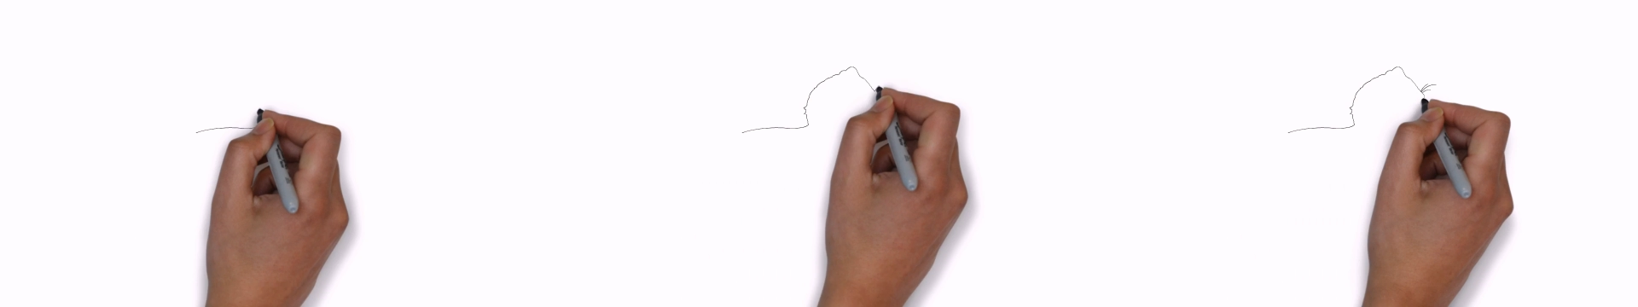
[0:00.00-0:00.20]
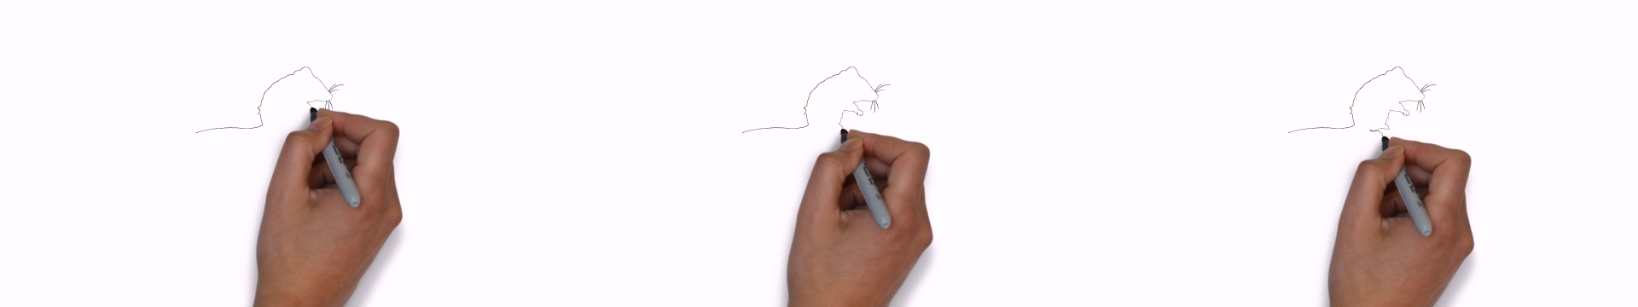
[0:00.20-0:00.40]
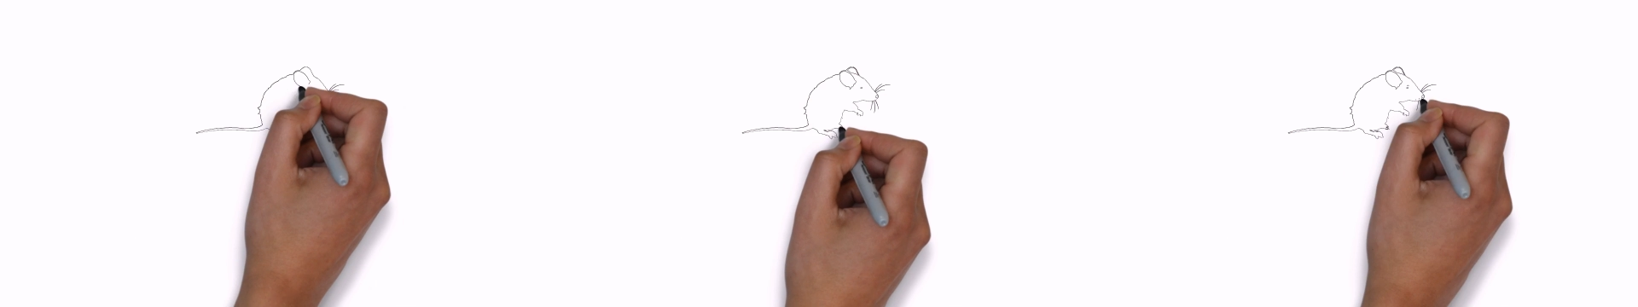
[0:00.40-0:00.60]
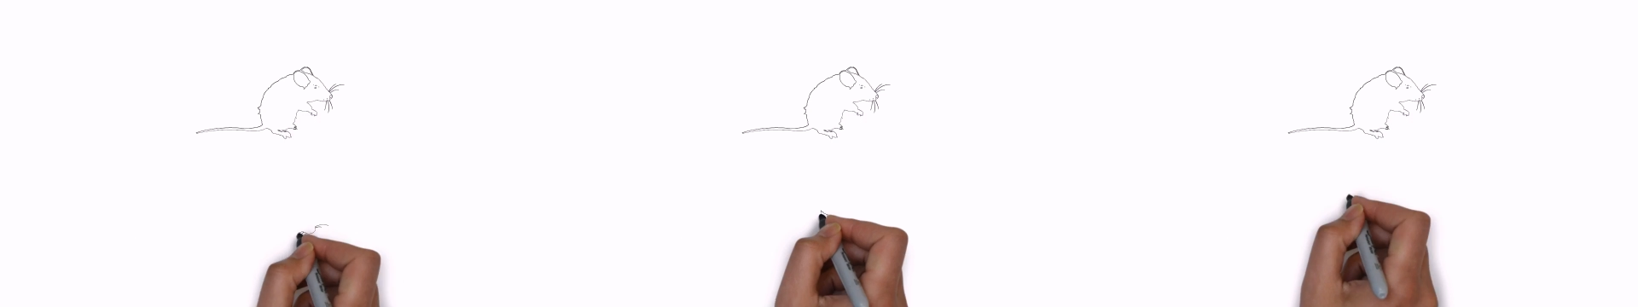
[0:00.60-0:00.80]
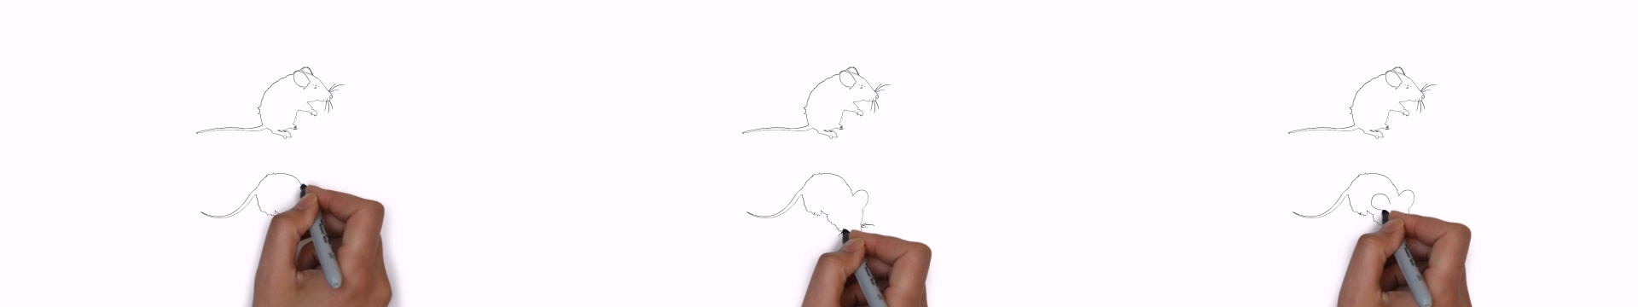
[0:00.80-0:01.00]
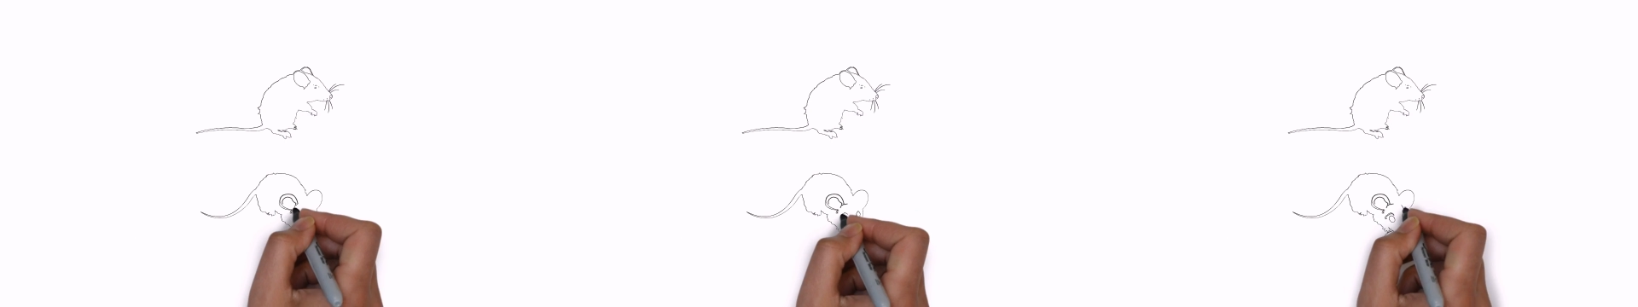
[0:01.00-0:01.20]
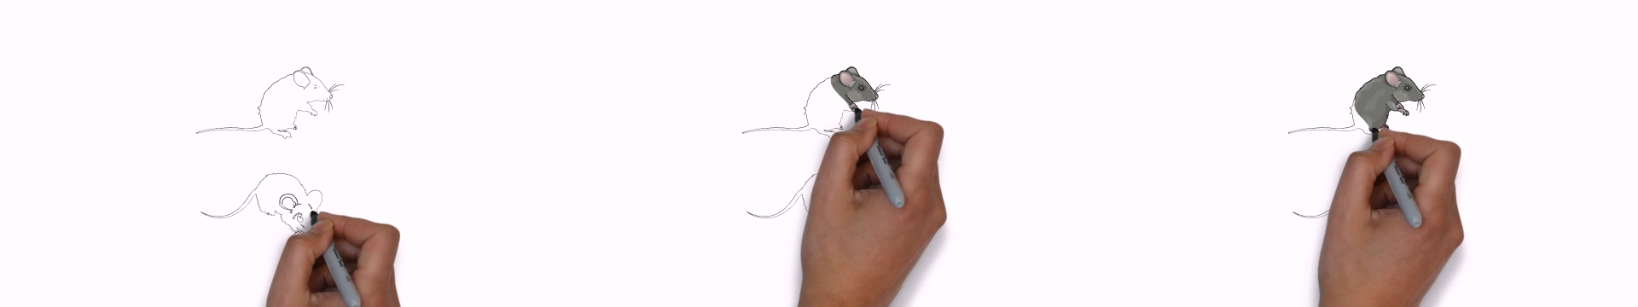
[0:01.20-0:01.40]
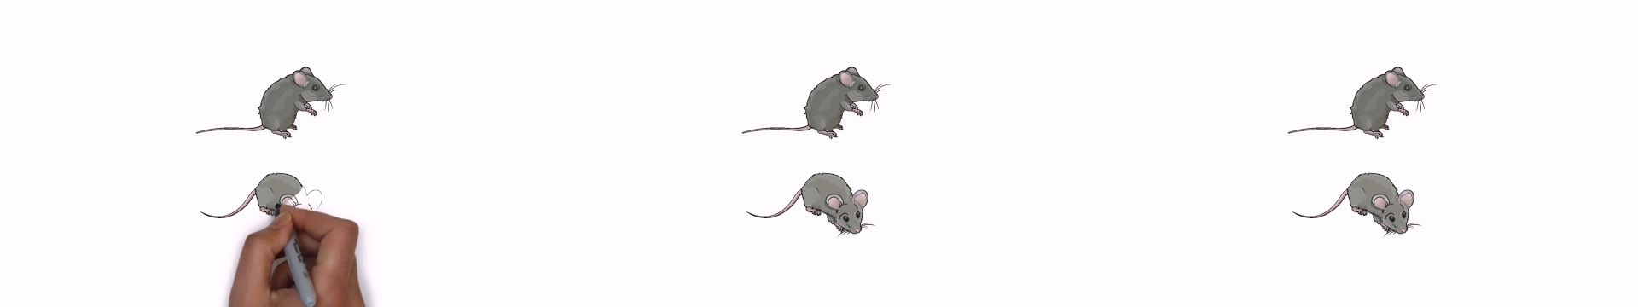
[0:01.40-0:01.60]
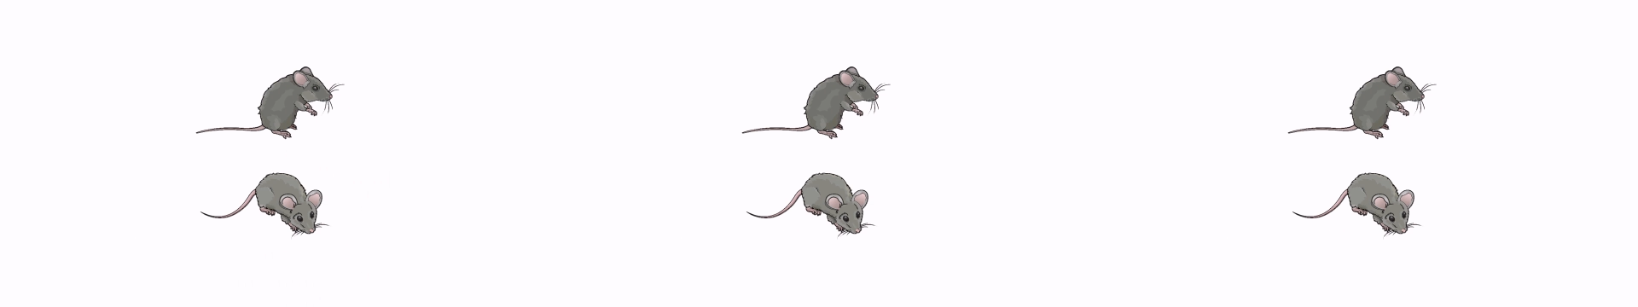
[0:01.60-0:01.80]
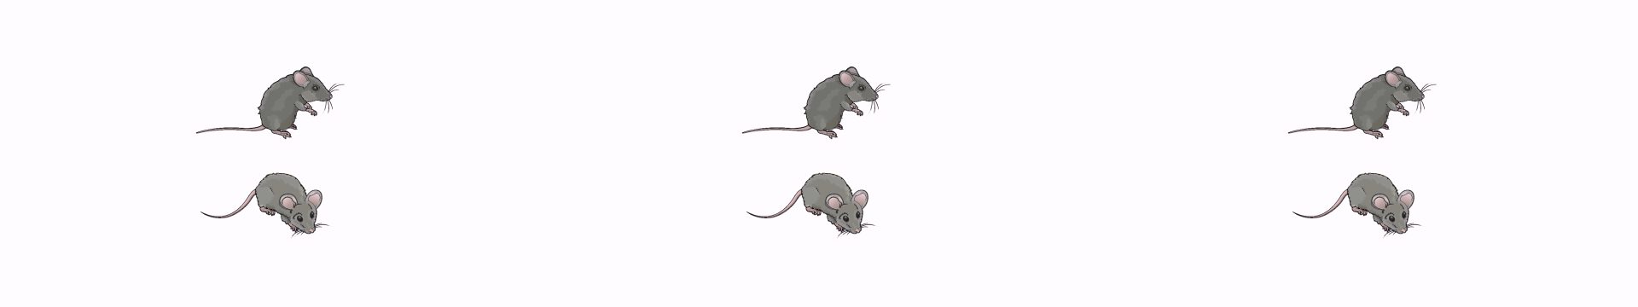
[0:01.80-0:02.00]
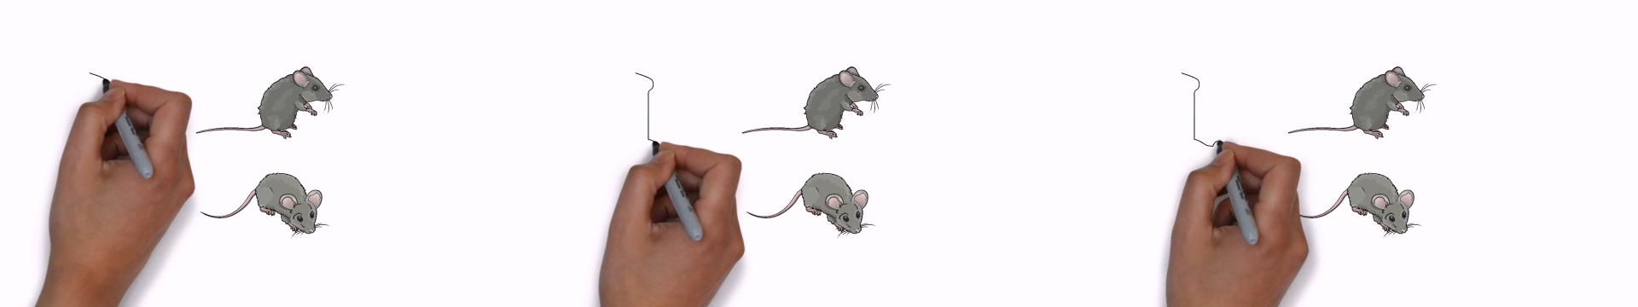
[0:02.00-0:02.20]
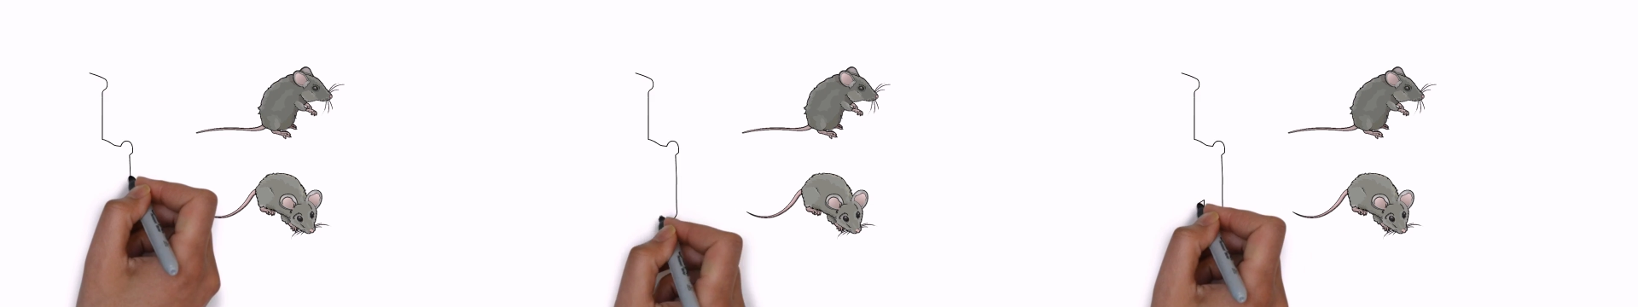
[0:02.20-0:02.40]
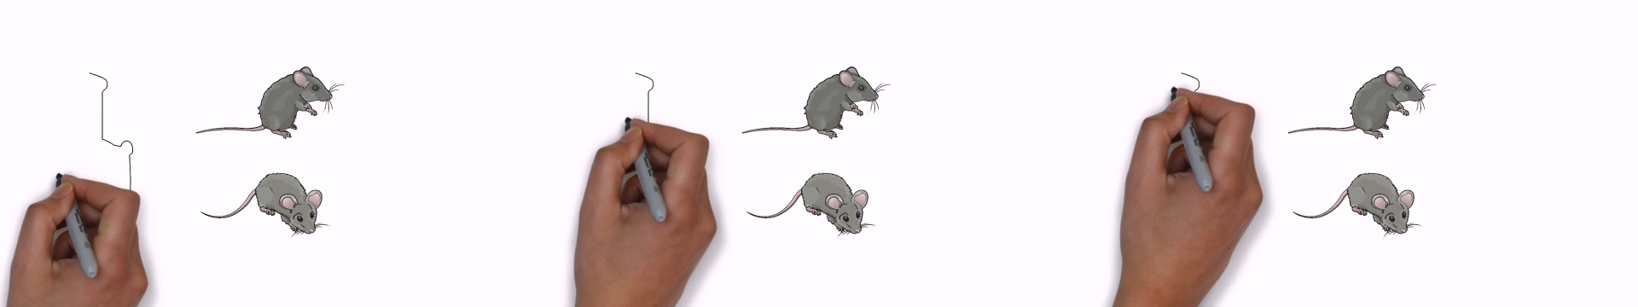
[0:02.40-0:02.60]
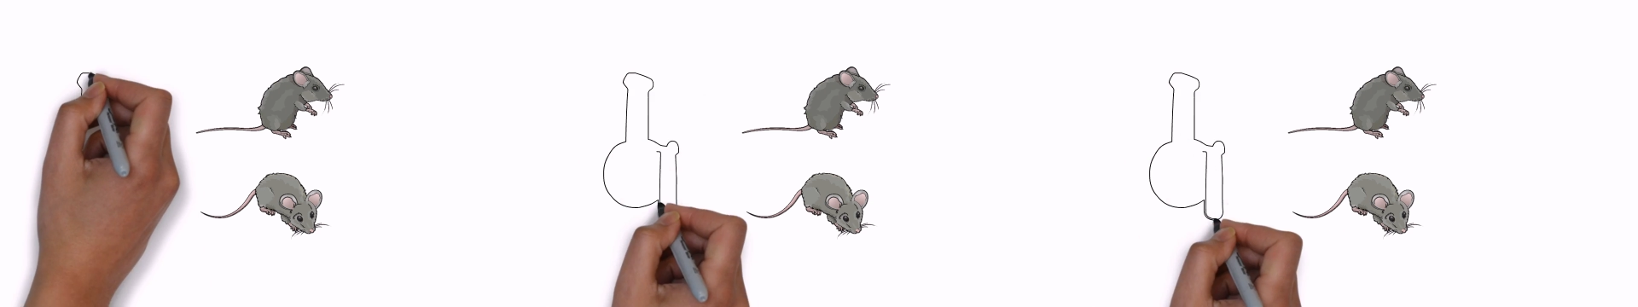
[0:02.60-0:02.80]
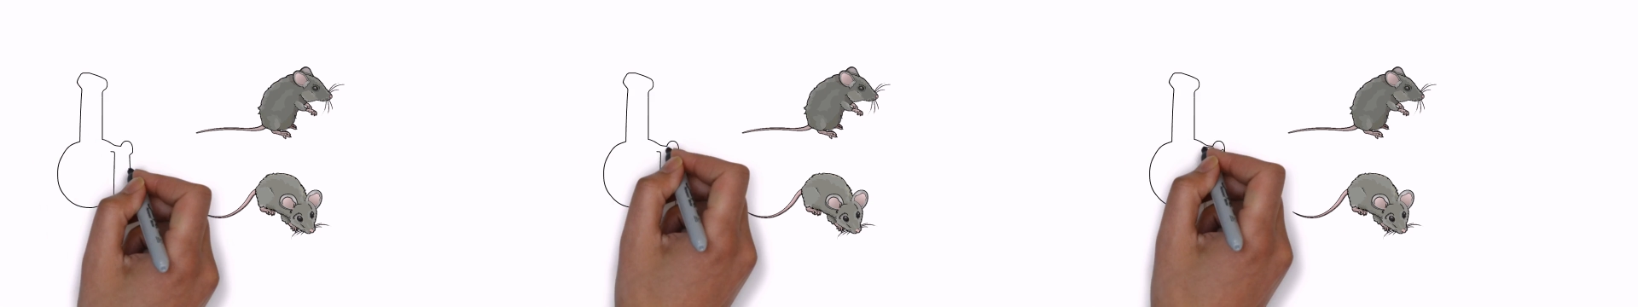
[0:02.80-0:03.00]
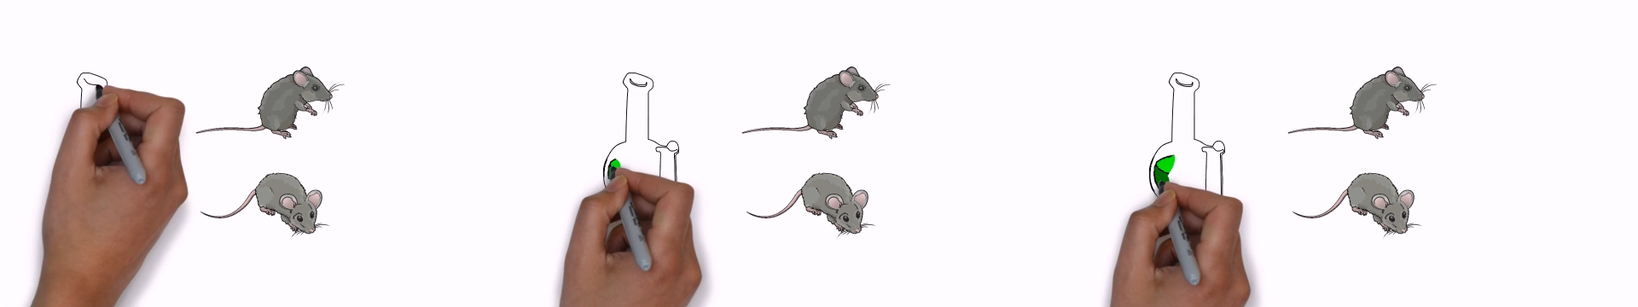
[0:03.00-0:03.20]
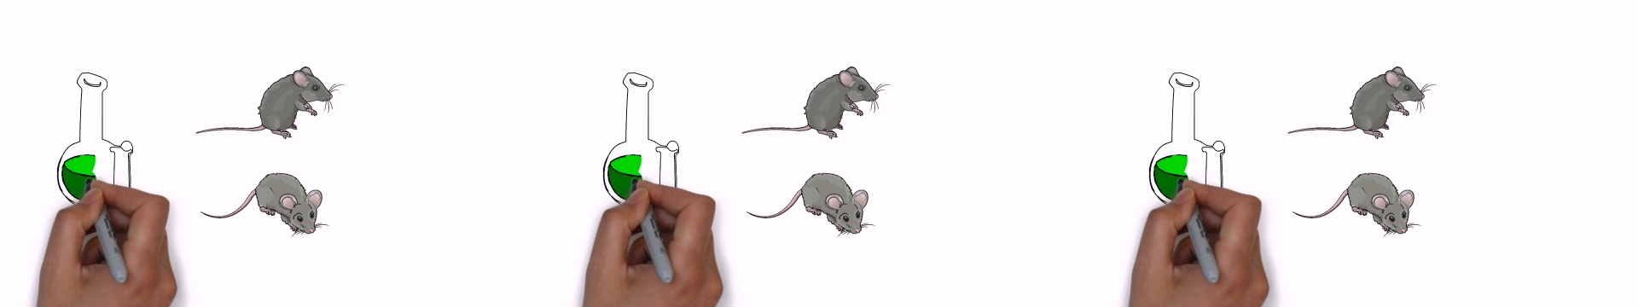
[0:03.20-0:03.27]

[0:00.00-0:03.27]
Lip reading: (no speaker visible)